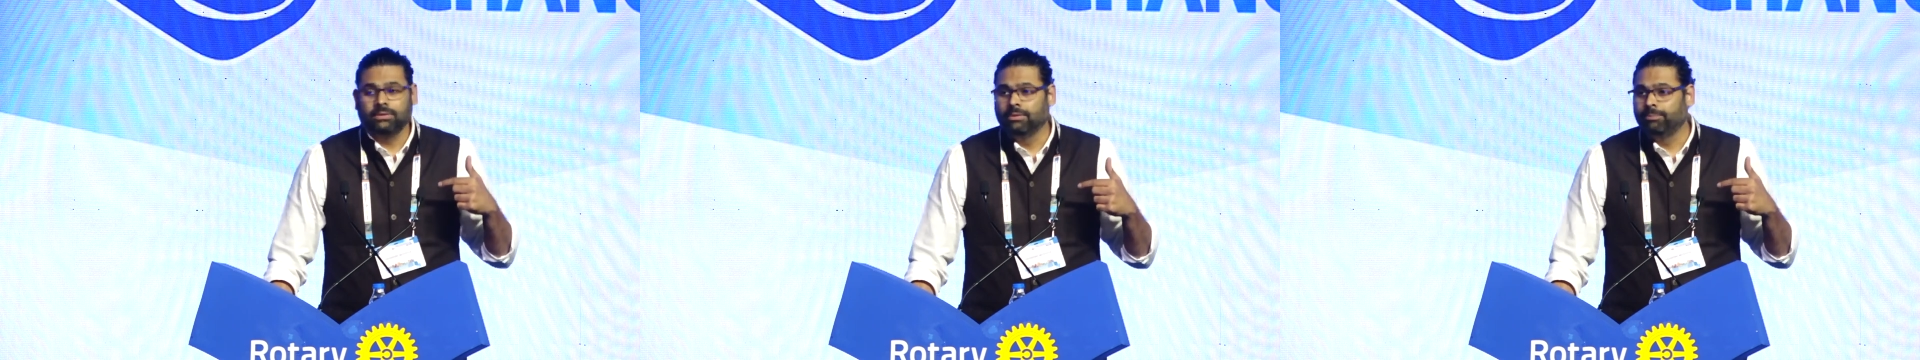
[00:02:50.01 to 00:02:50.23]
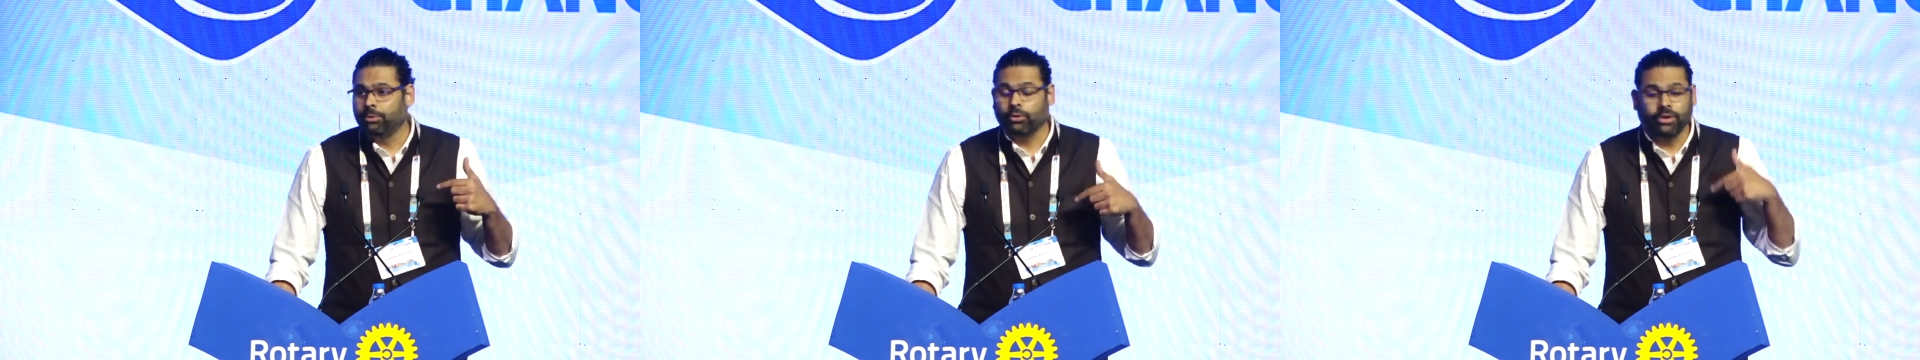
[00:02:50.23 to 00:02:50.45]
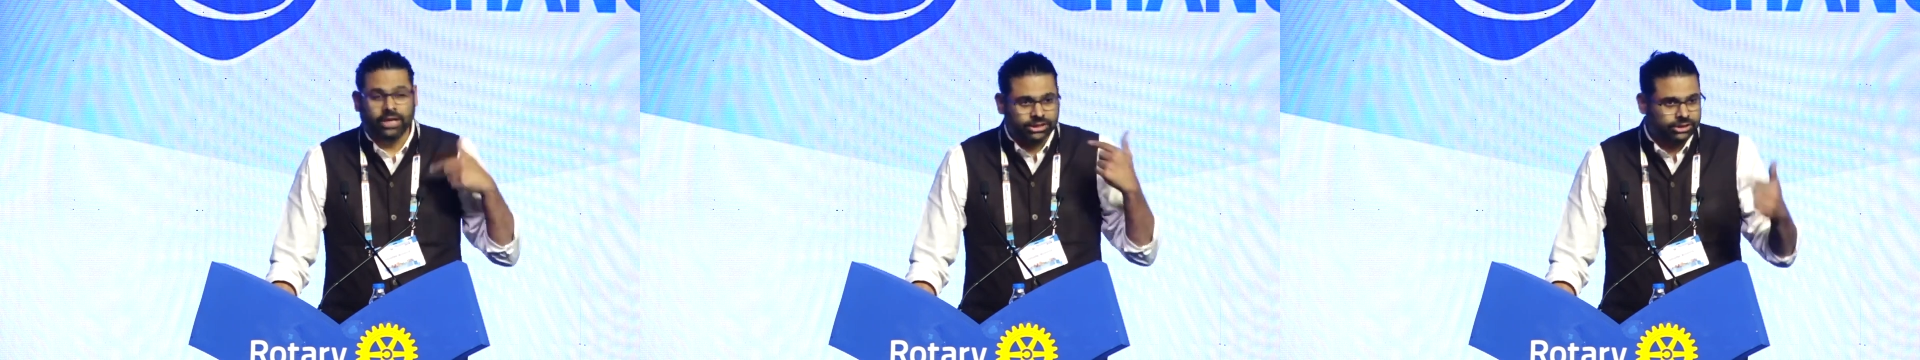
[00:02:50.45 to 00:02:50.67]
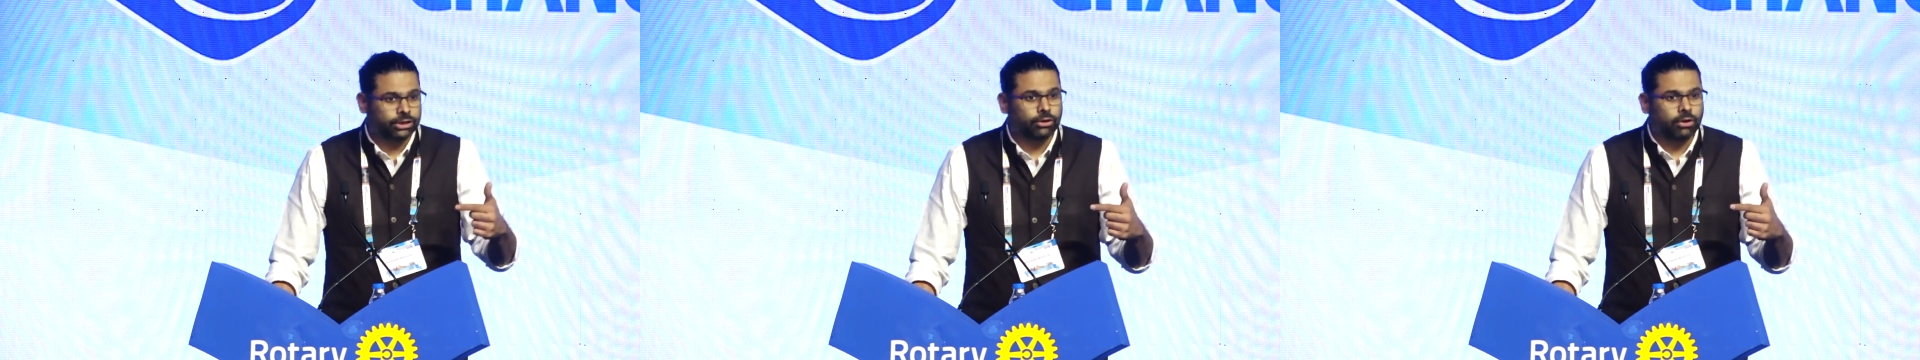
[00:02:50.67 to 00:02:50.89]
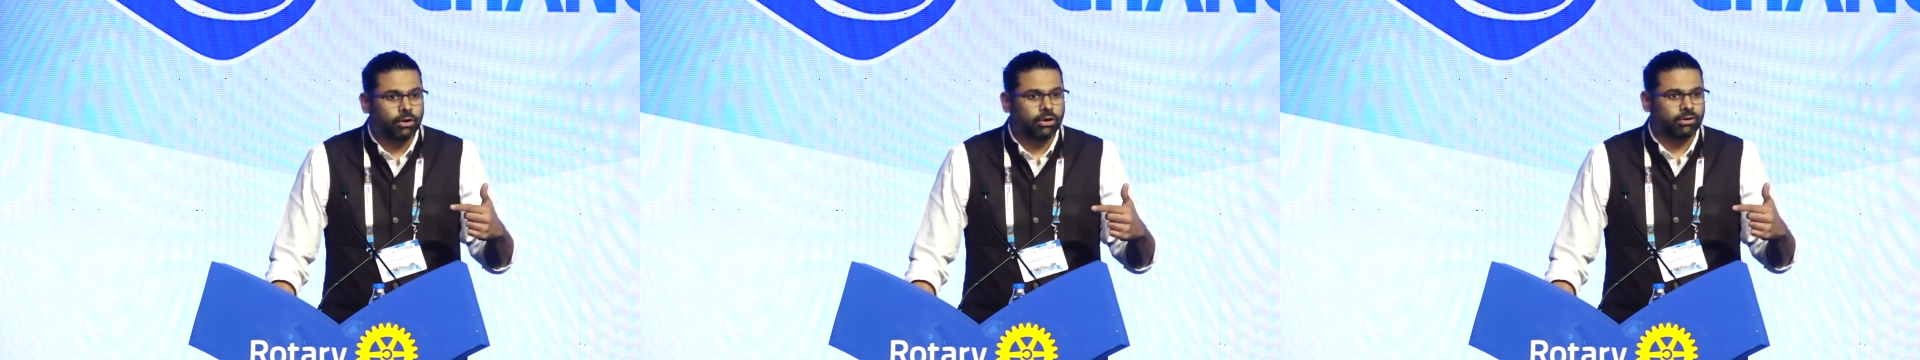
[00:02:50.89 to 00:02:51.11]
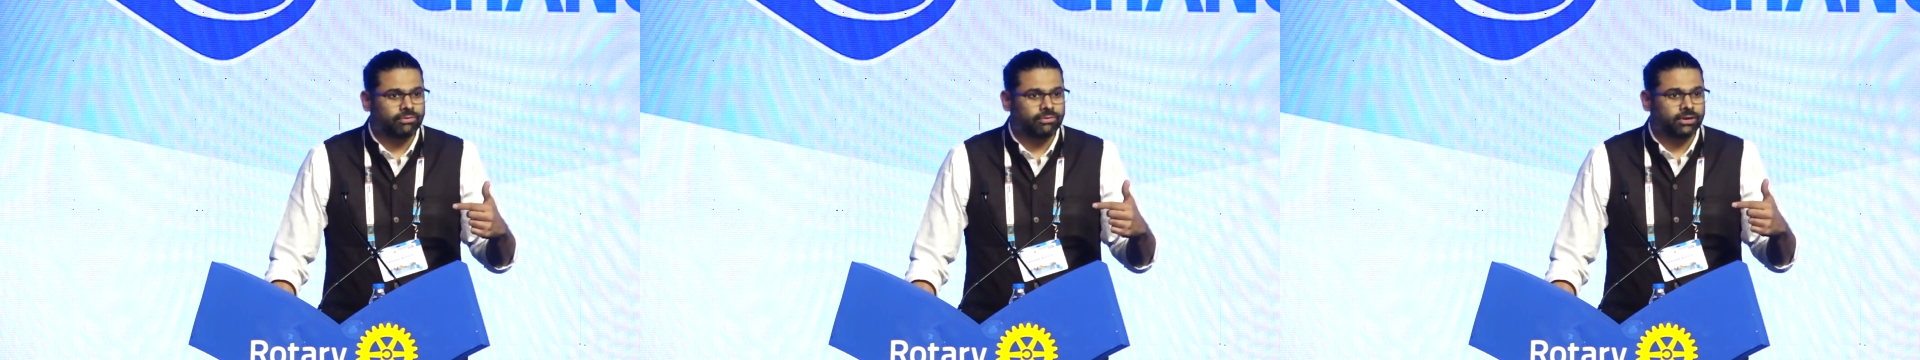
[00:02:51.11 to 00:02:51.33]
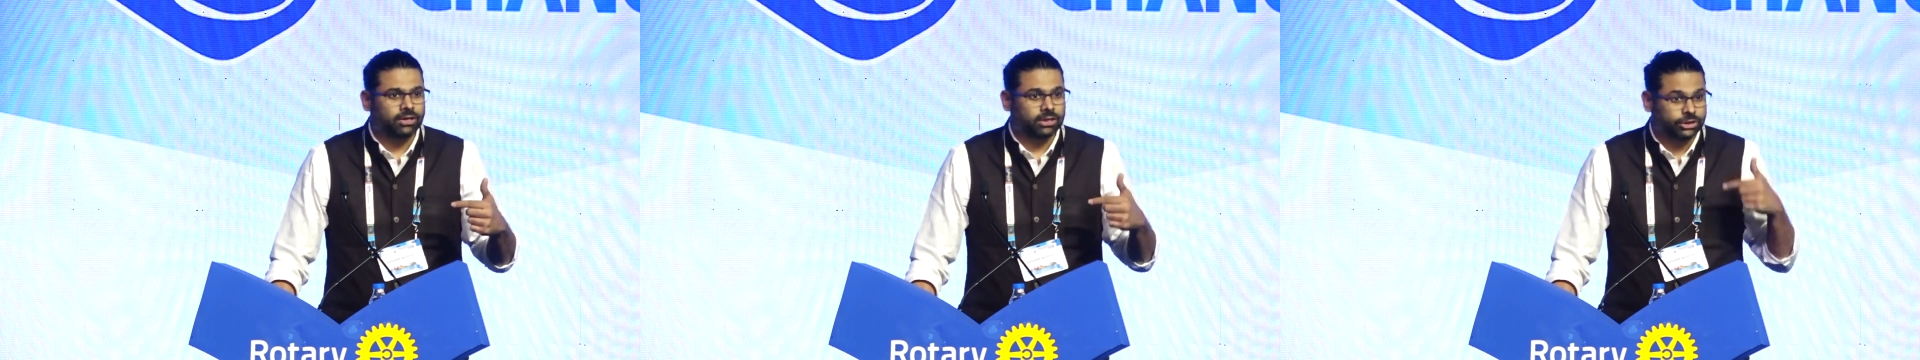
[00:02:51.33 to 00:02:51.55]
progression
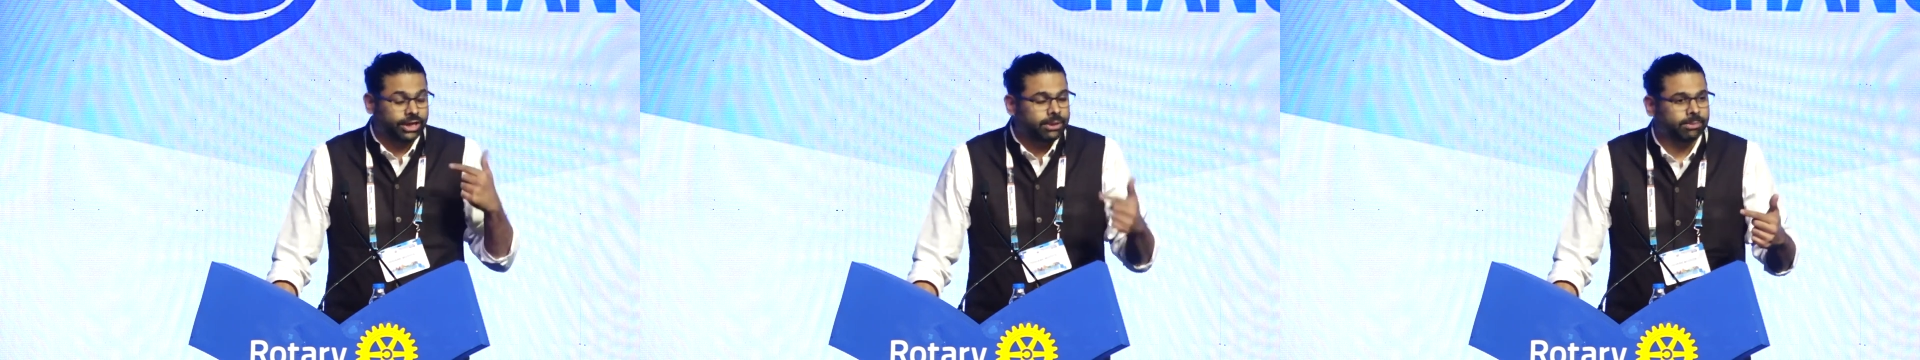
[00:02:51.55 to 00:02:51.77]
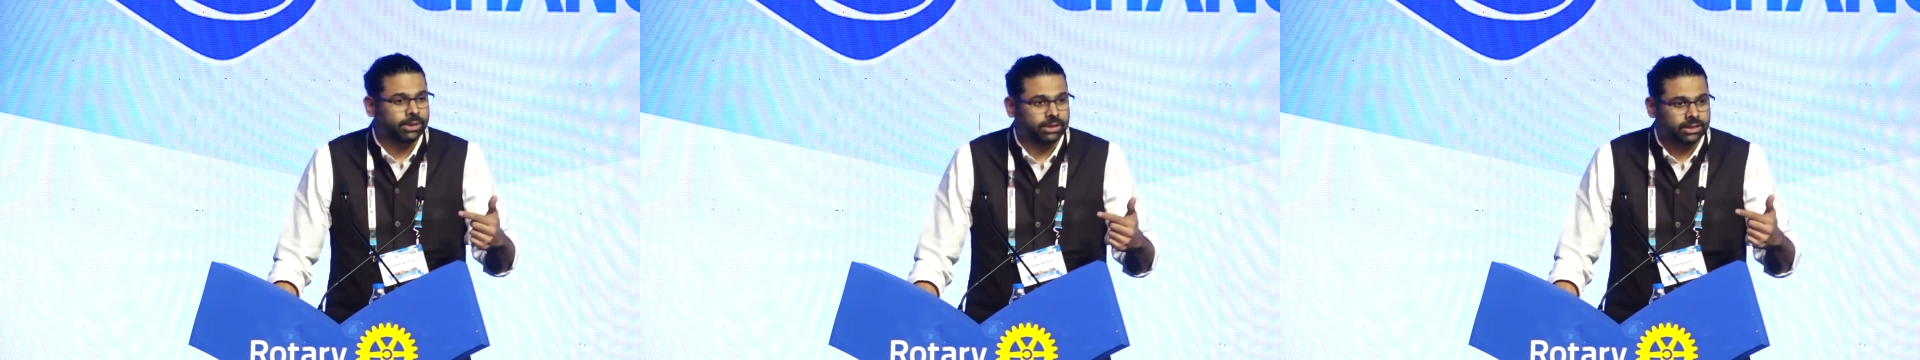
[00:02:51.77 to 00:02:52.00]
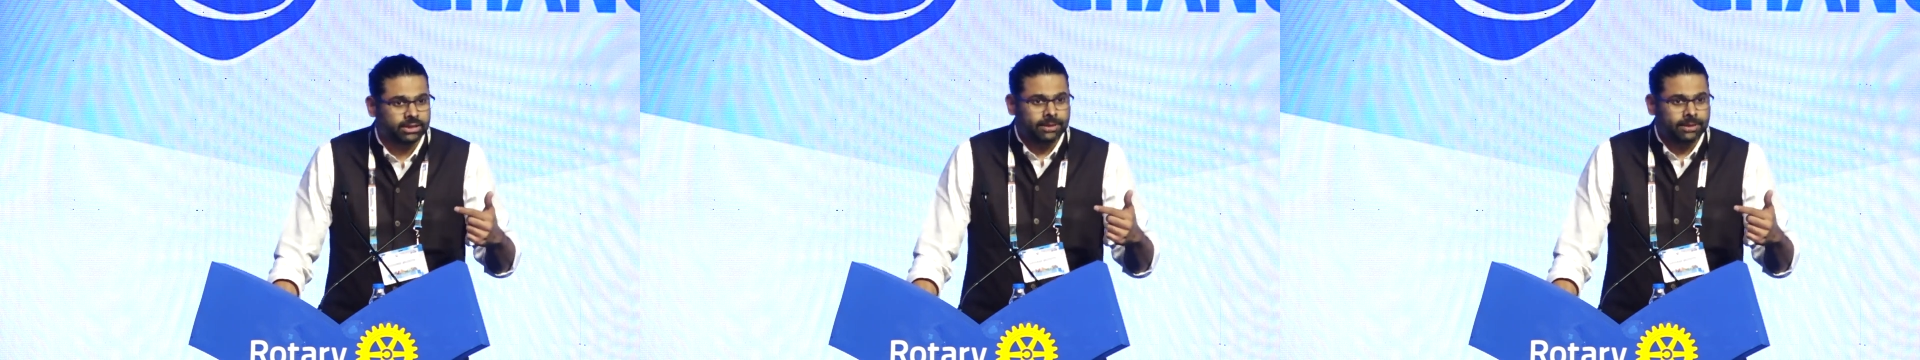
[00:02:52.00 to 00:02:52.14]
of treatment.